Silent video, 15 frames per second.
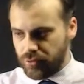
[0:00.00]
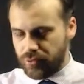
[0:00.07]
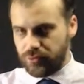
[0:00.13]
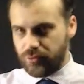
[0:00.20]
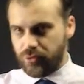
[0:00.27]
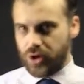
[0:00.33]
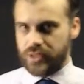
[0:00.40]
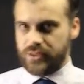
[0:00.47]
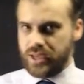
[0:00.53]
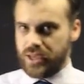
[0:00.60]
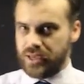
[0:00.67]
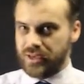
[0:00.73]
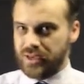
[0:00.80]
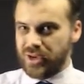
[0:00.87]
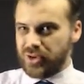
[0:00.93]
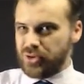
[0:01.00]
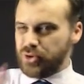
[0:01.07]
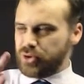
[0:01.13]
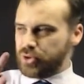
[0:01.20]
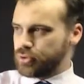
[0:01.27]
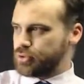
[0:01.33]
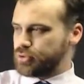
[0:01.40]
right there. You
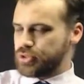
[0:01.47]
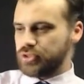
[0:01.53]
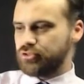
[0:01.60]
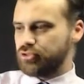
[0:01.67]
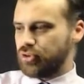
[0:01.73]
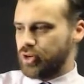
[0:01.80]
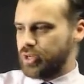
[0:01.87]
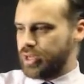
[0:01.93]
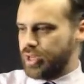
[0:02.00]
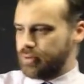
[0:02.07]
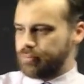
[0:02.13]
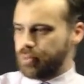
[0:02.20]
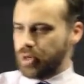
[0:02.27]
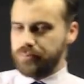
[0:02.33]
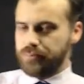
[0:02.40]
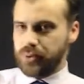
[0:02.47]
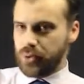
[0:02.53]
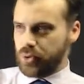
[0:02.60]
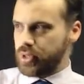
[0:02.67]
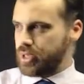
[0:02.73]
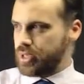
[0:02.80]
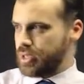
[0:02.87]
can also try it out by
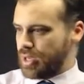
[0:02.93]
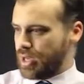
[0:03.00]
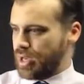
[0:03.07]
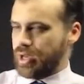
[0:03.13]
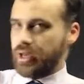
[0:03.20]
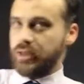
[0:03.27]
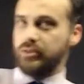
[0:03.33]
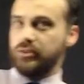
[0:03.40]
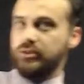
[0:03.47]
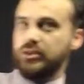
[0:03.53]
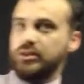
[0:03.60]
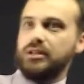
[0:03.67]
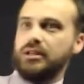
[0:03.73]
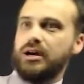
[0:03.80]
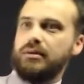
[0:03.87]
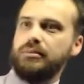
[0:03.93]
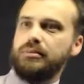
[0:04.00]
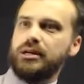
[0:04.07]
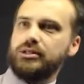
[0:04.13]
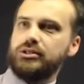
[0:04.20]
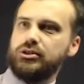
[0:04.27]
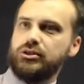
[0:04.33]
putting uh, the
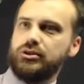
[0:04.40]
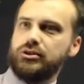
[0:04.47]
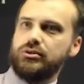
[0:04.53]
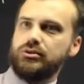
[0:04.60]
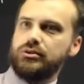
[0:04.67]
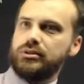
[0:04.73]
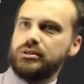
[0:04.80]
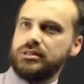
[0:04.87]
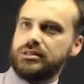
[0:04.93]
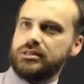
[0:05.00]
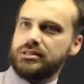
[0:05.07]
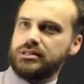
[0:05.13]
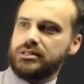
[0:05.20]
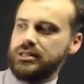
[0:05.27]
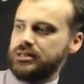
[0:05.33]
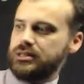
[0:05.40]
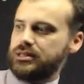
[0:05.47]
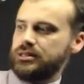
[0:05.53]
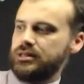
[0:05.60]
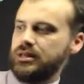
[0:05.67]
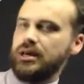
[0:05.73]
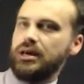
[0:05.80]
number two
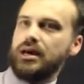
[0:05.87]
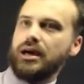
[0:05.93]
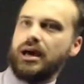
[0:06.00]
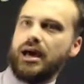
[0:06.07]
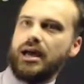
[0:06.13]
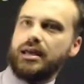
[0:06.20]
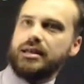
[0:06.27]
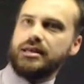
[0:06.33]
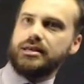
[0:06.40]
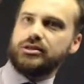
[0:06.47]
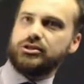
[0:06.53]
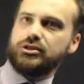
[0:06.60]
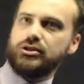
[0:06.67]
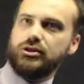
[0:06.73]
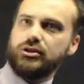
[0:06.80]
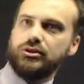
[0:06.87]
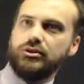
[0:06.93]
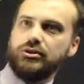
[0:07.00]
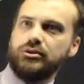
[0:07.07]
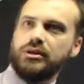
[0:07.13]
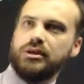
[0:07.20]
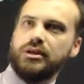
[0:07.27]
cis
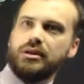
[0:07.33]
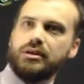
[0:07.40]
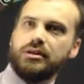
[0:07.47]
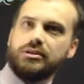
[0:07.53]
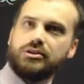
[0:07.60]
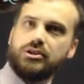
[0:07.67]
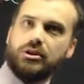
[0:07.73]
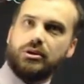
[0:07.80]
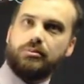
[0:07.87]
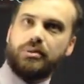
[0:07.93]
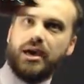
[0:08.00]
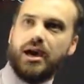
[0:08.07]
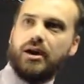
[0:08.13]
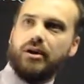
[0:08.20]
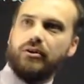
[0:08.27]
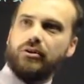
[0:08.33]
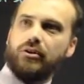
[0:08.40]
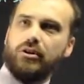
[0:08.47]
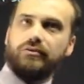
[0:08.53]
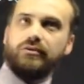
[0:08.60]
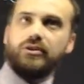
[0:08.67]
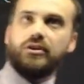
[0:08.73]
eighty-two to the power
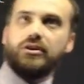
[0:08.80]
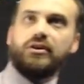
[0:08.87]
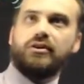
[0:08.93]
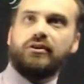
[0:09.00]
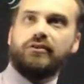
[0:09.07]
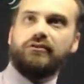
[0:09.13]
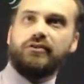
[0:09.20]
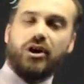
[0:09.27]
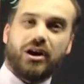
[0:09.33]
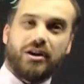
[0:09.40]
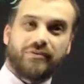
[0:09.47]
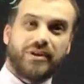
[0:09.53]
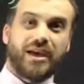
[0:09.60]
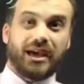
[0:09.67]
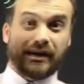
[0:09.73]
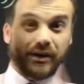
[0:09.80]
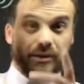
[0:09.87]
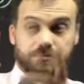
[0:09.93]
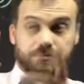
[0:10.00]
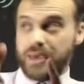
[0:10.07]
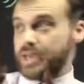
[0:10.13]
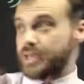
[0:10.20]
of five. And I
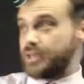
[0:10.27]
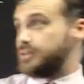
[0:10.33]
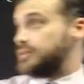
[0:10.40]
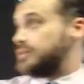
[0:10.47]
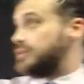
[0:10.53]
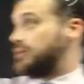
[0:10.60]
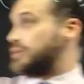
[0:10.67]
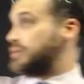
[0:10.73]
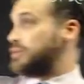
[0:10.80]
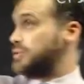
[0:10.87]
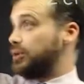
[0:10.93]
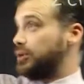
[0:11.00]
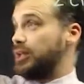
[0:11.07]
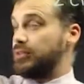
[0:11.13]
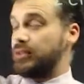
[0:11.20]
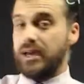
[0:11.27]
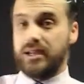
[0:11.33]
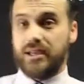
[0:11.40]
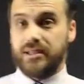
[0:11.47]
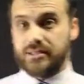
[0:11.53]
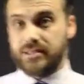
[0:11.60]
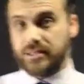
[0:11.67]
bet you'll get that
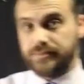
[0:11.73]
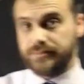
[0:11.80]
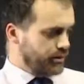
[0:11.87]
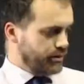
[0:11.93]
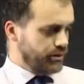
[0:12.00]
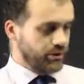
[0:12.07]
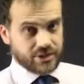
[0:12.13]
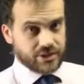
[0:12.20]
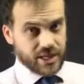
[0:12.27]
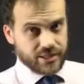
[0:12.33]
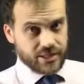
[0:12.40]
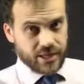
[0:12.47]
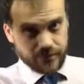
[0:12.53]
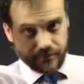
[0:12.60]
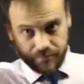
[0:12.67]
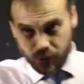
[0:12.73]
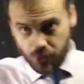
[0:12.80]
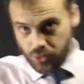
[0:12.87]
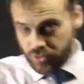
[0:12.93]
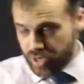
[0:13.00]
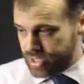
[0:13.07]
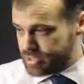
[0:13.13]
answer. Not done yet,
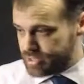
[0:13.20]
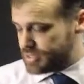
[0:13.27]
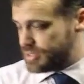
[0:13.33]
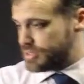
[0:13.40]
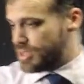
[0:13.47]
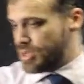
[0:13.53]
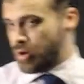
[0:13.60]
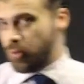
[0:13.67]
more answers.